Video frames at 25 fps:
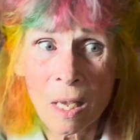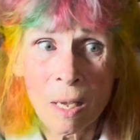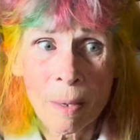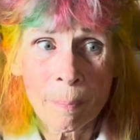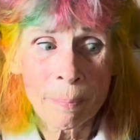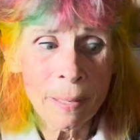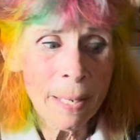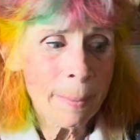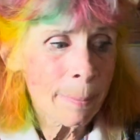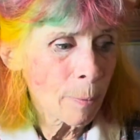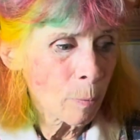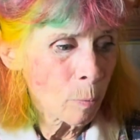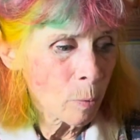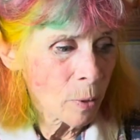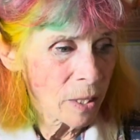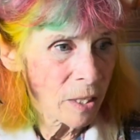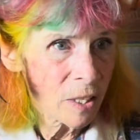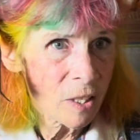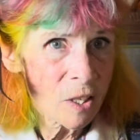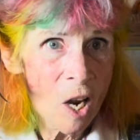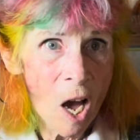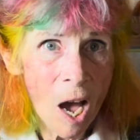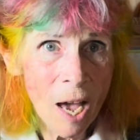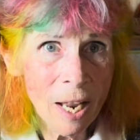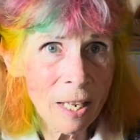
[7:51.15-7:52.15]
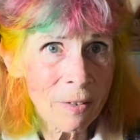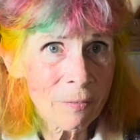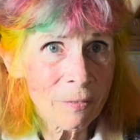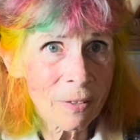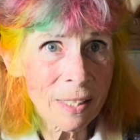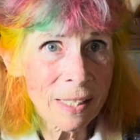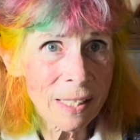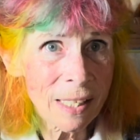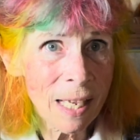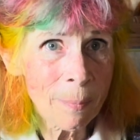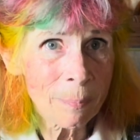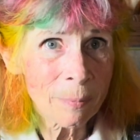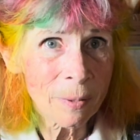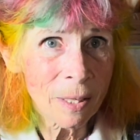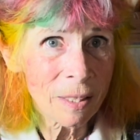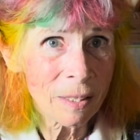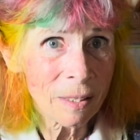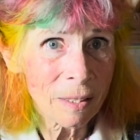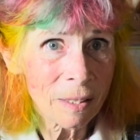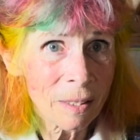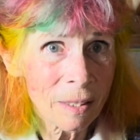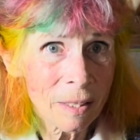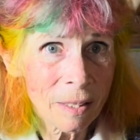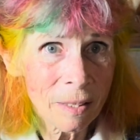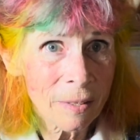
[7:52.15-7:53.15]
people would not have accepted
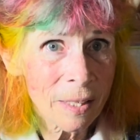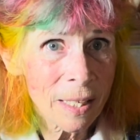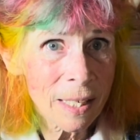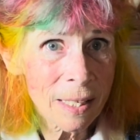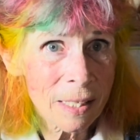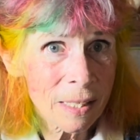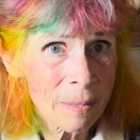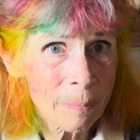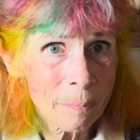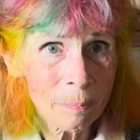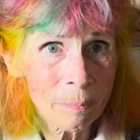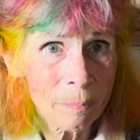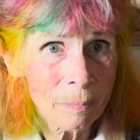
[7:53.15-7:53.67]
these